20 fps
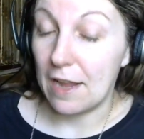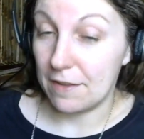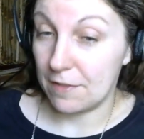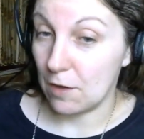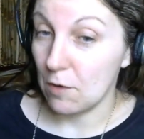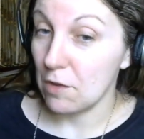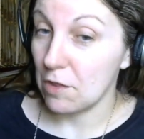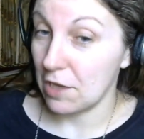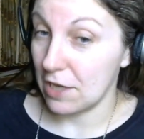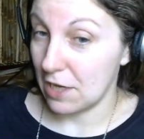
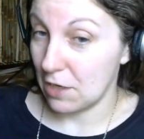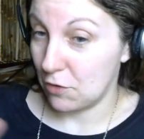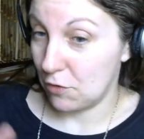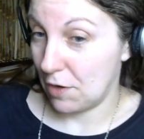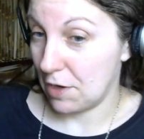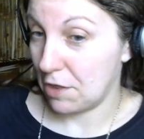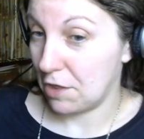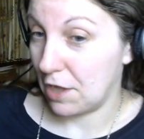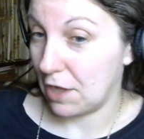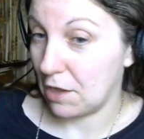There's an
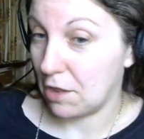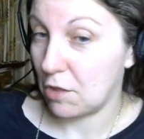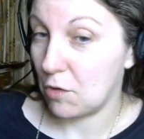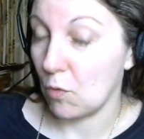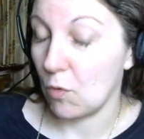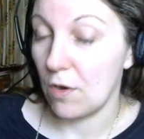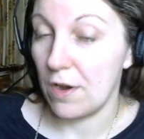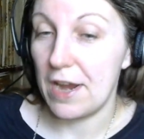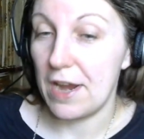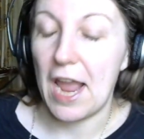interesting
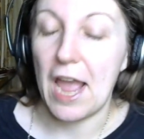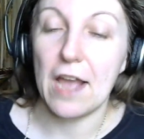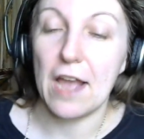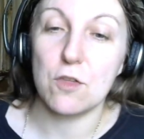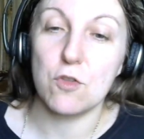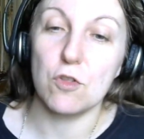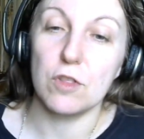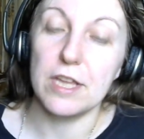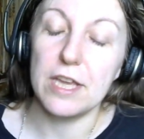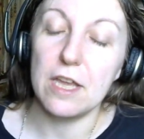story
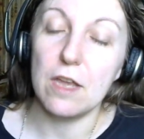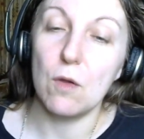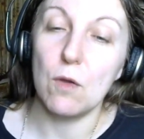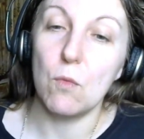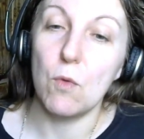actually.